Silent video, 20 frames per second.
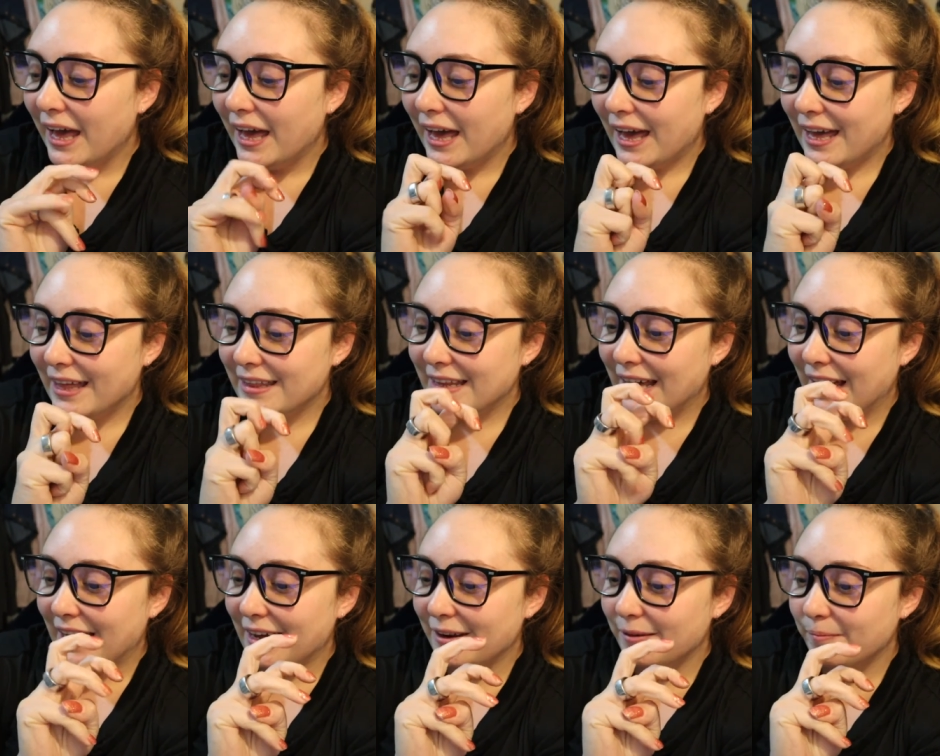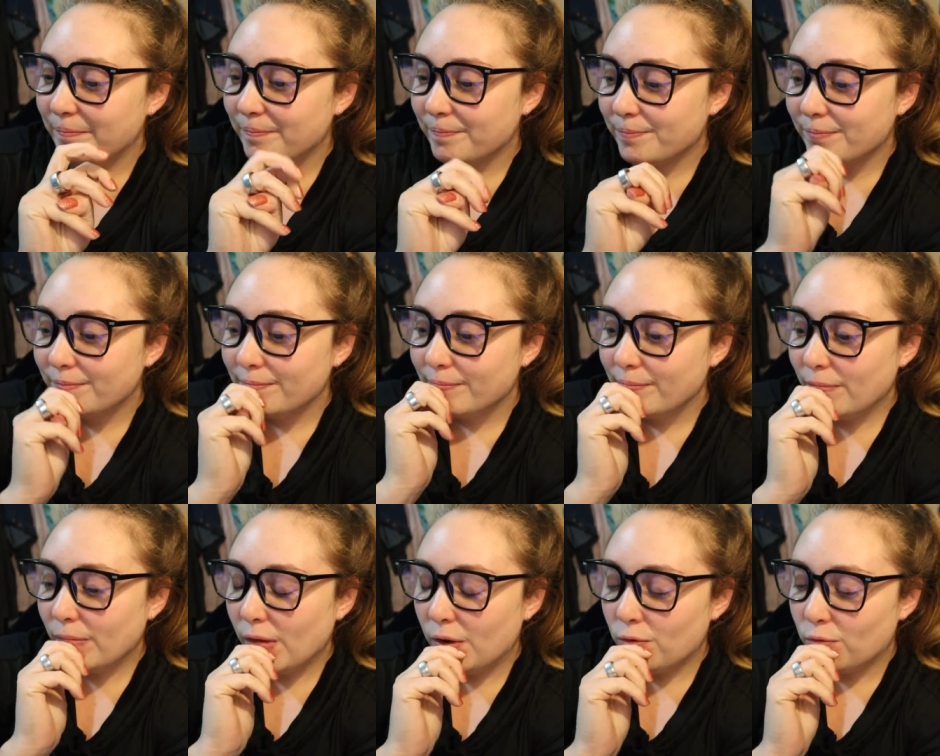And then
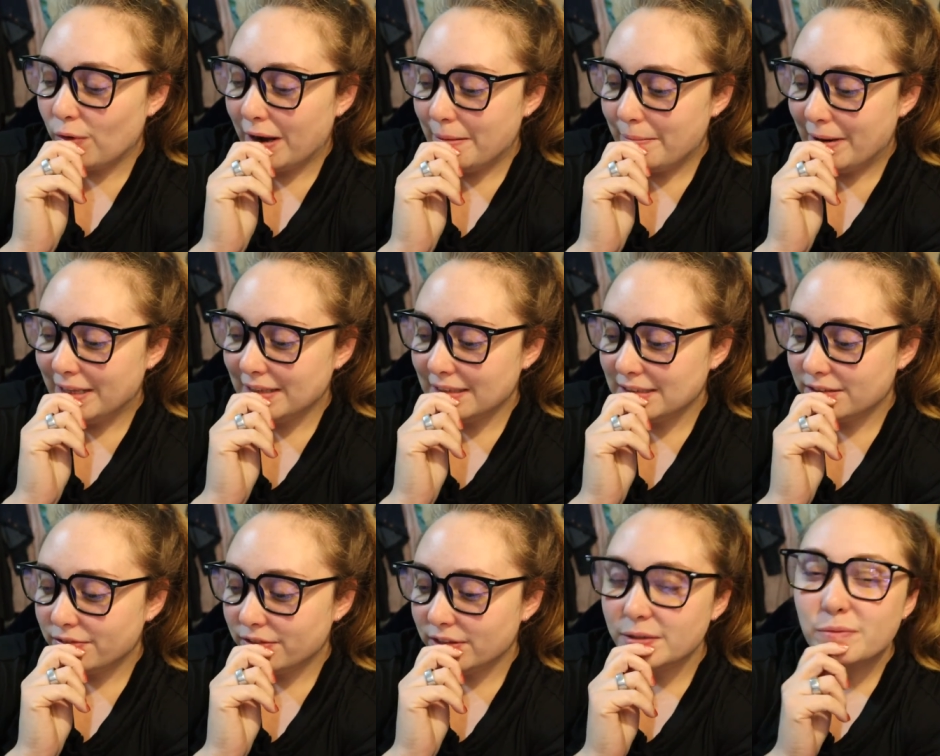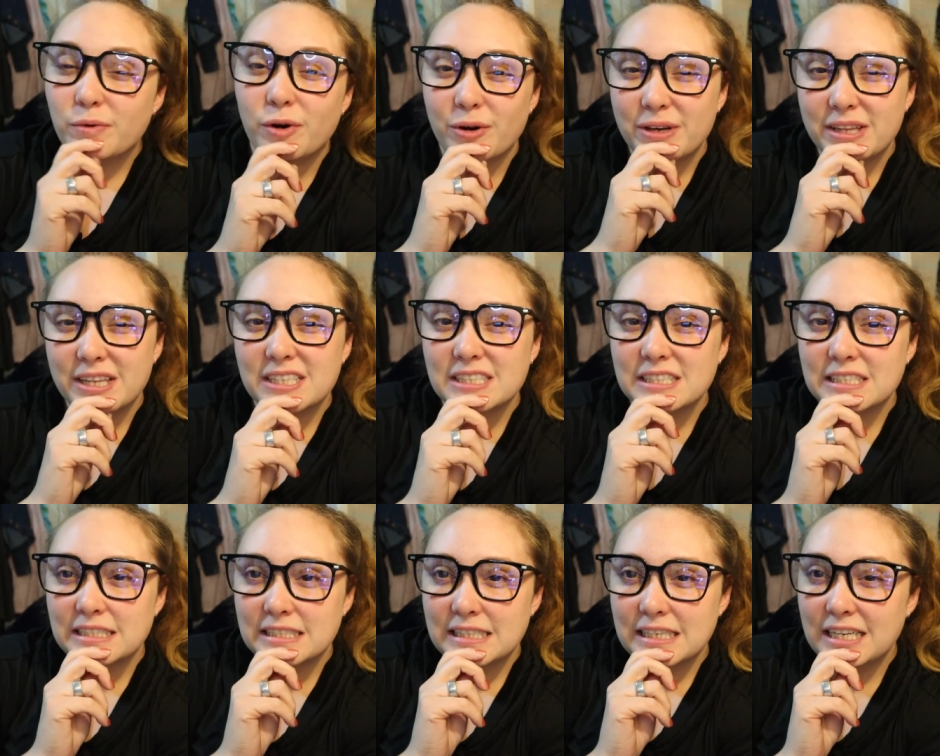write my list for tomorrow and
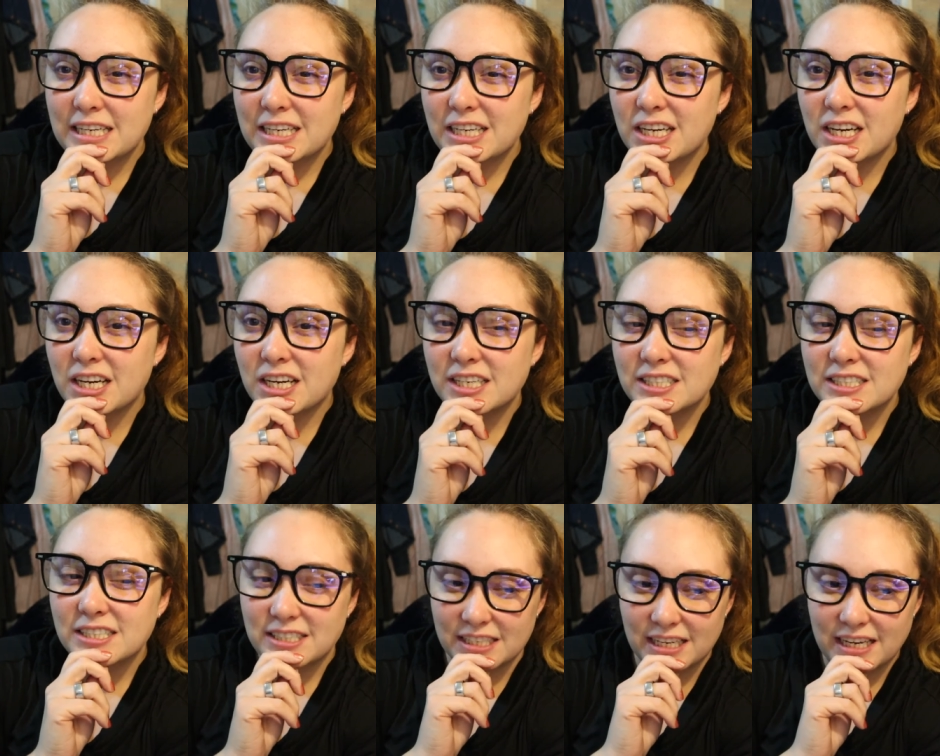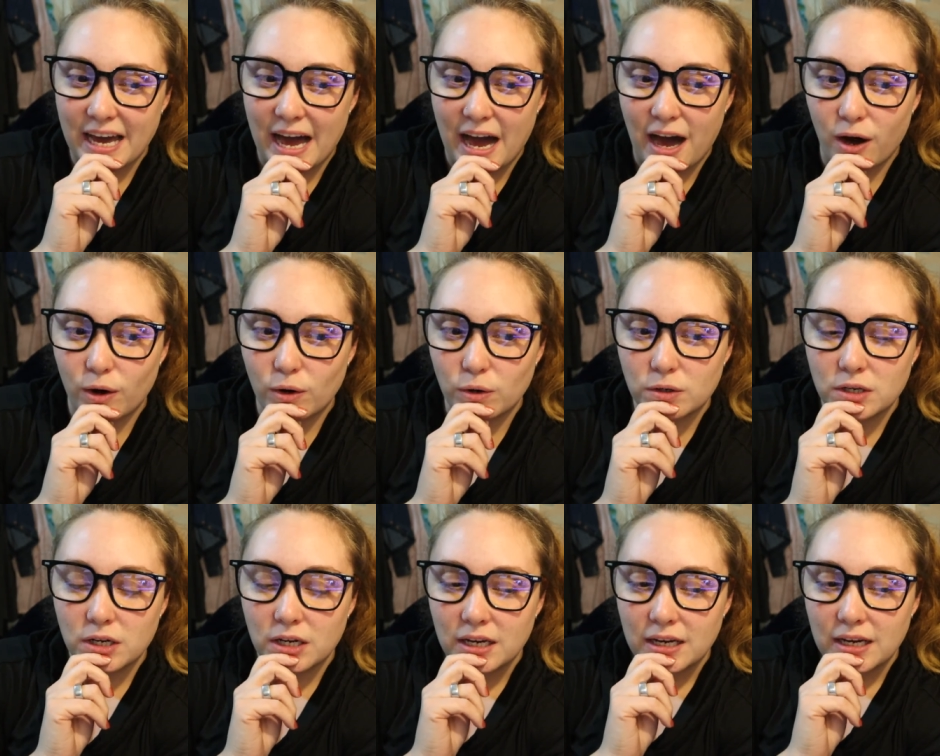then see see
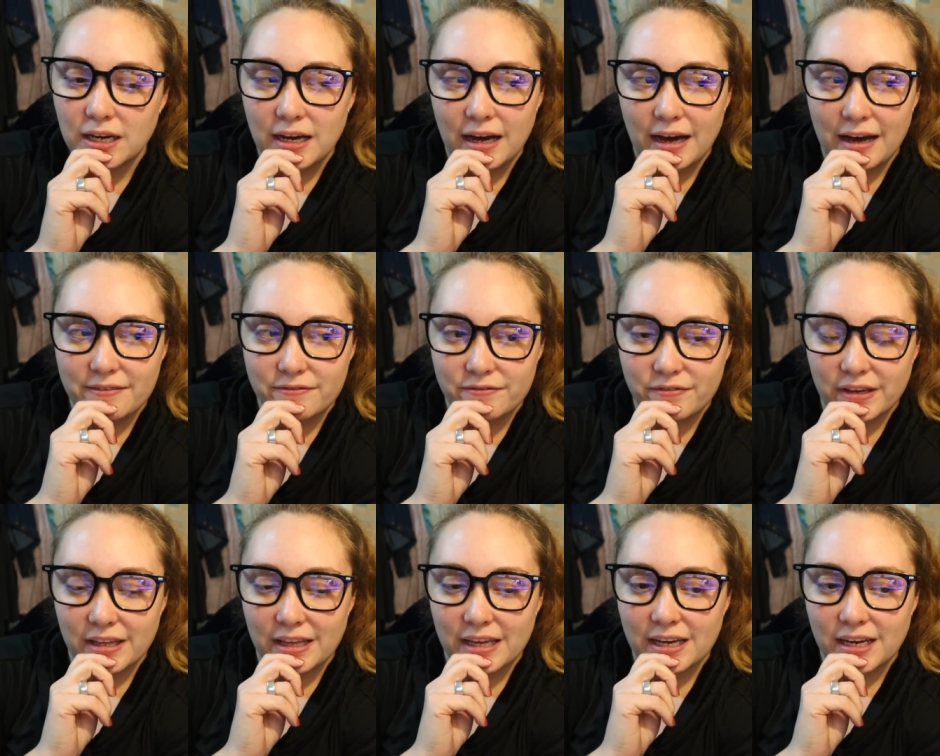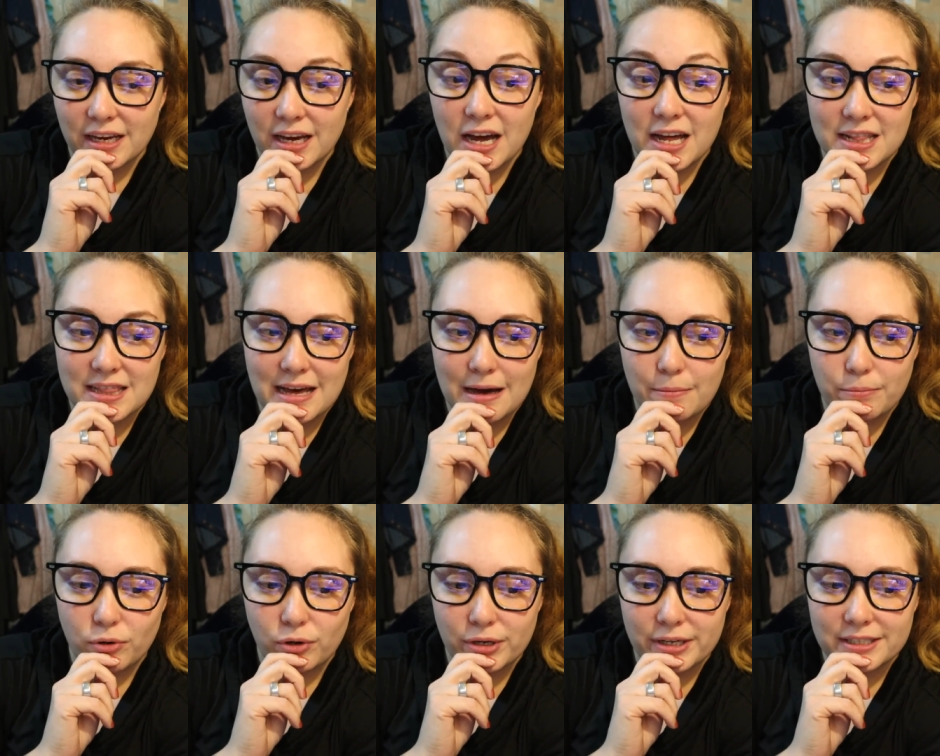how I'm feeling at
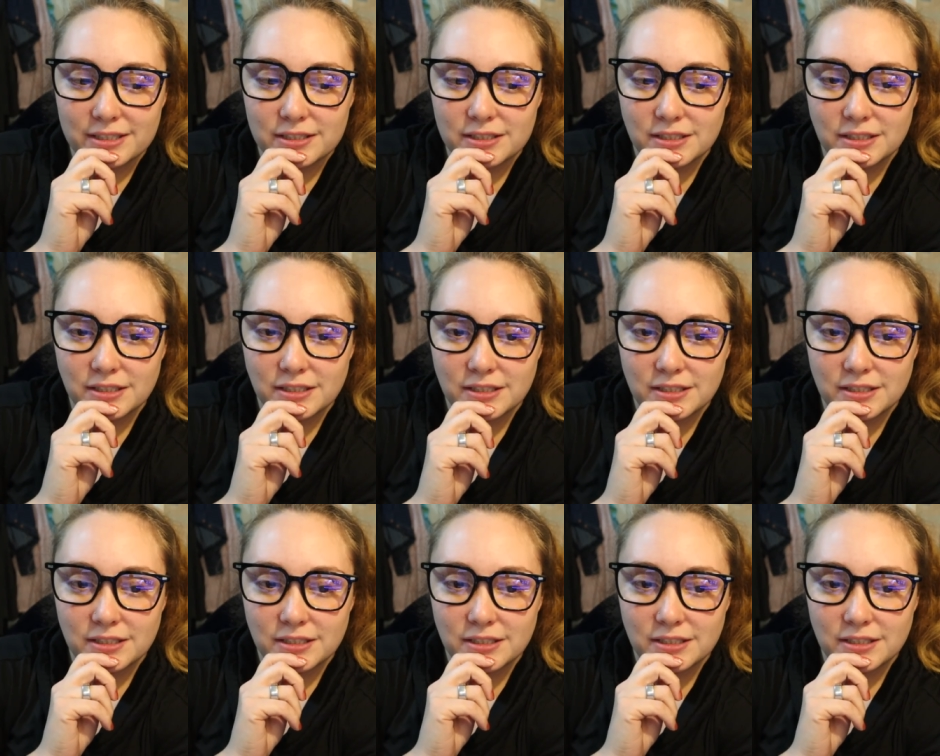that point.